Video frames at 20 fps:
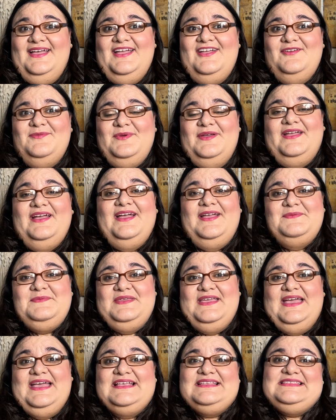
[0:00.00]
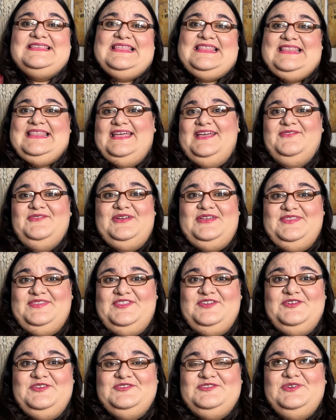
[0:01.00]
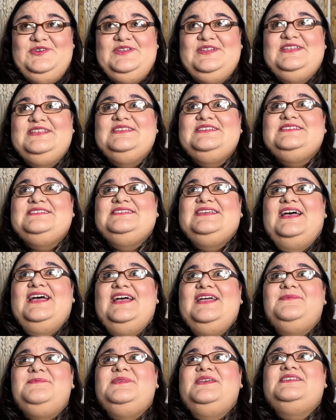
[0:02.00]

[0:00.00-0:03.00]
Hi everybody, I'm Cass and that right there is Elliot in it's time.